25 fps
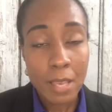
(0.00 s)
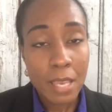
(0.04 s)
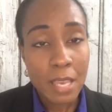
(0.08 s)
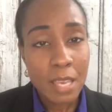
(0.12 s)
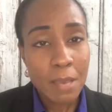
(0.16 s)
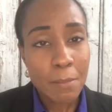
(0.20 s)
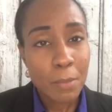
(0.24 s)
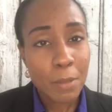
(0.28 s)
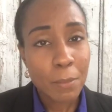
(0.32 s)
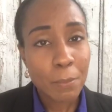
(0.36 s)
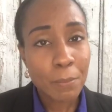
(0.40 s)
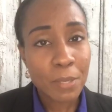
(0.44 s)

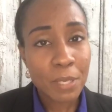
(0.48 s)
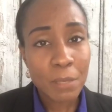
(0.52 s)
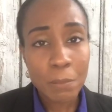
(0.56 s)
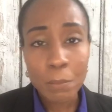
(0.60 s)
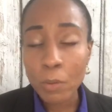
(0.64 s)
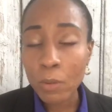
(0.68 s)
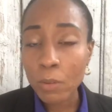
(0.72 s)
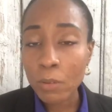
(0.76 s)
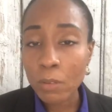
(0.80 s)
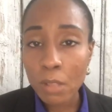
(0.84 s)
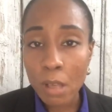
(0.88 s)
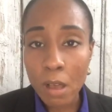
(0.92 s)
But
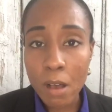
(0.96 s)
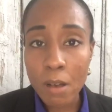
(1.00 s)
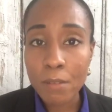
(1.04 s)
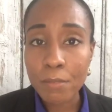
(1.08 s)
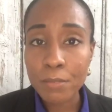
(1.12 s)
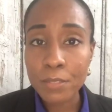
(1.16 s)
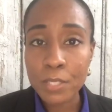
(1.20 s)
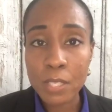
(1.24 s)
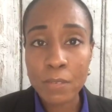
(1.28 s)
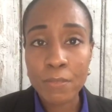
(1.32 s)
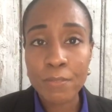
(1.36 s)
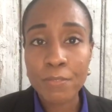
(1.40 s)
people love
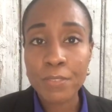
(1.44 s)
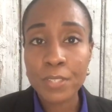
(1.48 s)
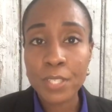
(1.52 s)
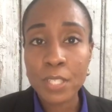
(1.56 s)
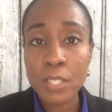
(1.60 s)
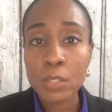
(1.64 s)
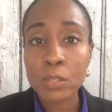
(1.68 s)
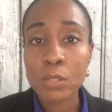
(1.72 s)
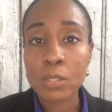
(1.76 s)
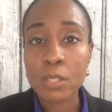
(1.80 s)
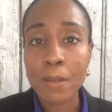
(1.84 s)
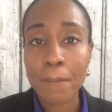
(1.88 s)
to
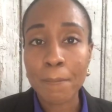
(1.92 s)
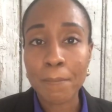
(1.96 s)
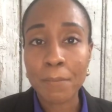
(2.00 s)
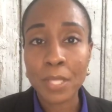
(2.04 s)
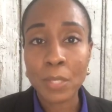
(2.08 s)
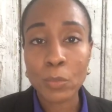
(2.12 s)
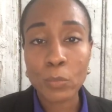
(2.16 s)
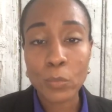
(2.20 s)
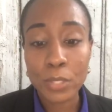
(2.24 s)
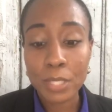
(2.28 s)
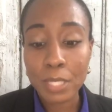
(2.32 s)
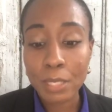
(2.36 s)
feel something
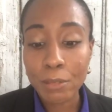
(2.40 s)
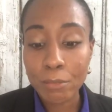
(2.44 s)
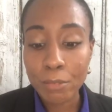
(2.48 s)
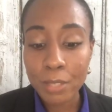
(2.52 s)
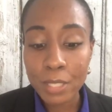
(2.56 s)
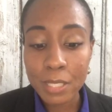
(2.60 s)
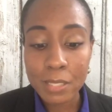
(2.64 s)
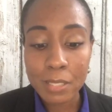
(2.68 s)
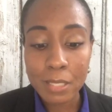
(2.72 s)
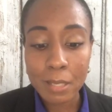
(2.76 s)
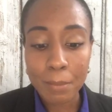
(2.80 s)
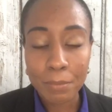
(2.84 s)
when they
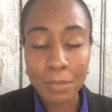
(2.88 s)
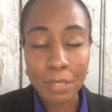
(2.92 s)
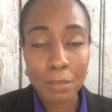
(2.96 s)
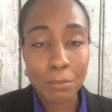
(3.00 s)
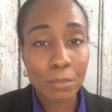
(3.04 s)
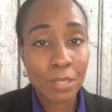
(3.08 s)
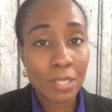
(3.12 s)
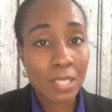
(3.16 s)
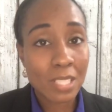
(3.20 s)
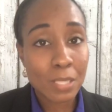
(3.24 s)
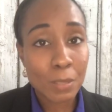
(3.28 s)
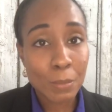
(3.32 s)
read something,
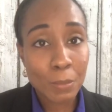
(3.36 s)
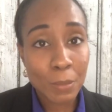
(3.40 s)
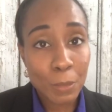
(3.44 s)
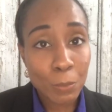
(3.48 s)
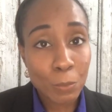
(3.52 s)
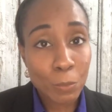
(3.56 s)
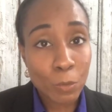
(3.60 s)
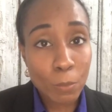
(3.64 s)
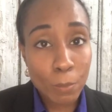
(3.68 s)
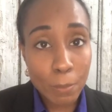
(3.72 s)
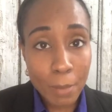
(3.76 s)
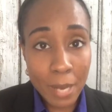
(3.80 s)
because
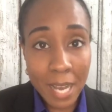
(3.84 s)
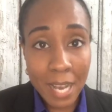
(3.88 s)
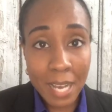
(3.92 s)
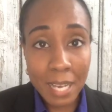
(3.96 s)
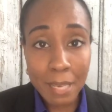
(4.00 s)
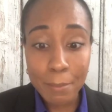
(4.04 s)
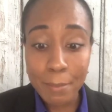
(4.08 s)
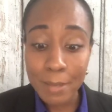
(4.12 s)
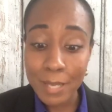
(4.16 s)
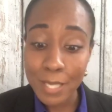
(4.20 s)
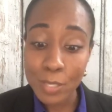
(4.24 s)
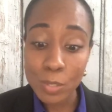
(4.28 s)
people buy
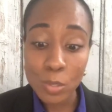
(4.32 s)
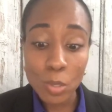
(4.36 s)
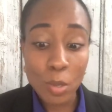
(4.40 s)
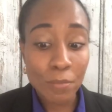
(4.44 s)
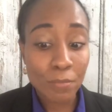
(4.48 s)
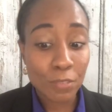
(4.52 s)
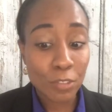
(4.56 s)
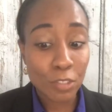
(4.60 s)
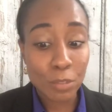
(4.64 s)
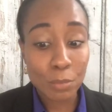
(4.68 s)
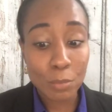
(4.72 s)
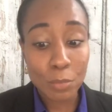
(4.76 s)
based off
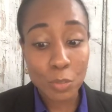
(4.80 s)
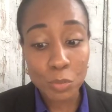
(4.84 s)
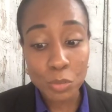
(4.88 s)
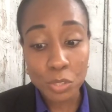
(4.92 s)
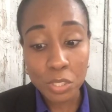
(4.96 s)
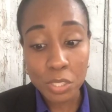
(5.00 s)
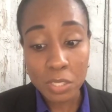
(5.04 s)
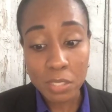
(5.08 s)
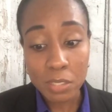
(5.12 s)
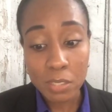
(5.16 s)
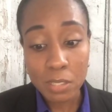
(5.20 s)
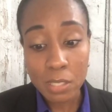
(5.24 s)
their
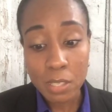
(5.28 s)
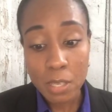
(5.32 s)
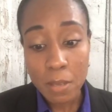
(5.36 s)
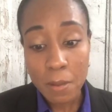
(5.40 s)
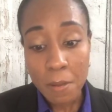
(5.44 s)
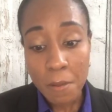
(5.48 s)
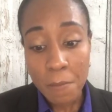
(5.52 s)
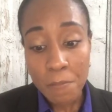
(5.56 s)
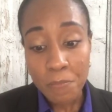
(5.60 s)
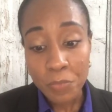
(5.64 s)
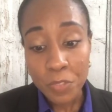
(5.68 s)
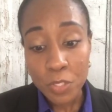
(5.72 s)
emotions.
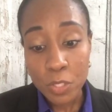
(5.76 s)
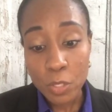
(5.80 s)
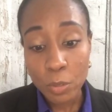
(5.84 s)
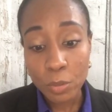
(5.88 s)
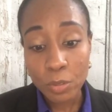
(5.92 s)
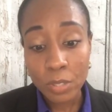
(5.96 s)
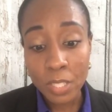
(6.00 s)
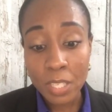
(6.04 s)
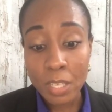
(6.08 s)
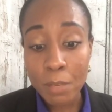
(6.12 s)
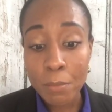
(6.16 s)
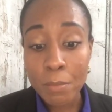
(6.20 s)
So
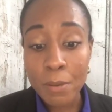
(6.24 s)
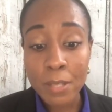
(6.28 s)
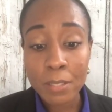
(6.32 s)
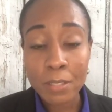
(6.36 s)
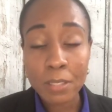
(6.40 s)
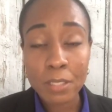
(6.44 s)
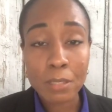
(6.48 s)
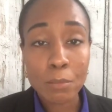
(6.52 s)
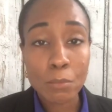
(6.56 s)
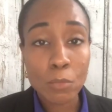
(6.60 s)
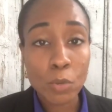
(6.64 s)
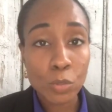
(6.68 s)
think about the
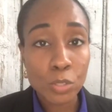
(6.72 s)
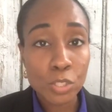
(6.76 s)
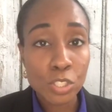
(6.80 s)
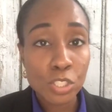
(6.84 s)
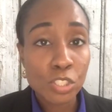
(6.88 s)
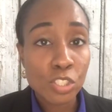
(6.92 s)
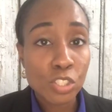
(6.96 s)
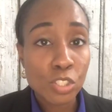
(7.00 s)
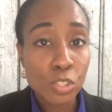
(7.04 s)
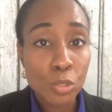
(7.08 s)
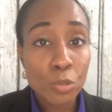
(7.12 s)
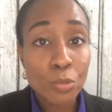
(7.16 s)

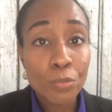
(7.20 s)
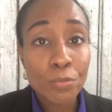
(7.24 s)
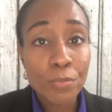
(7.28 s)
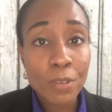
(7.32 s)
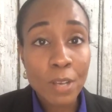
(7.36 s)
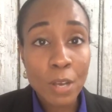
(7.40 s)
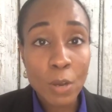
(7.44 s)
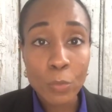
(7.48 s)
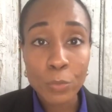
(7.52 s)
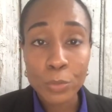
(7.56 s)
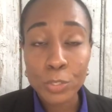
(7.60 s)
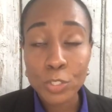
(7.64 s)
emotions you
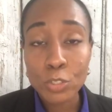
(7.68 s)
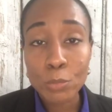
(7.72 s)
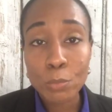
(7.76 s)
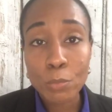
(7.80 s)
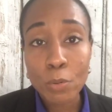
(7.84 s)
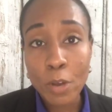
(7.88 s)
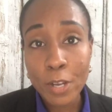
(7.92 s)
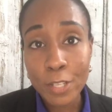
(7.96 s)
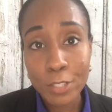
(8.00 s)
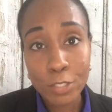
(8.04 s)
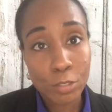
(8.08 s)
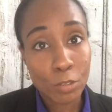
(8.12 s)
felt when you
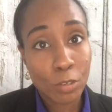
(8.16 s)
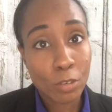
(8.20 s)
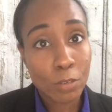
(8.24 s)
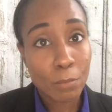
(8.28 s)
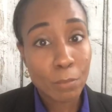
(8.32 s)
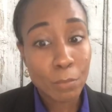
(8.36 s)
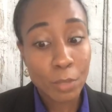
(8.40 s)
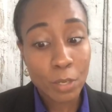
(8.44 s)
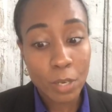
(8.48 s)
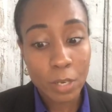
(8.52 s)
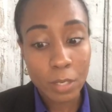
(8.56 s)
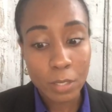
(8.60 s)
bought certain
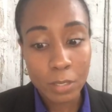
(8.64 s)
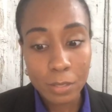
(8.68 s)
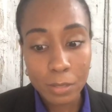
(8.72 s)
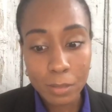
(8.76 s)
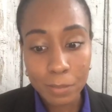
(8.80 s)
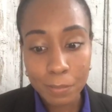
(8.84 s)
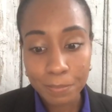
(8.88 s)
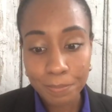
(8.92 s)
books.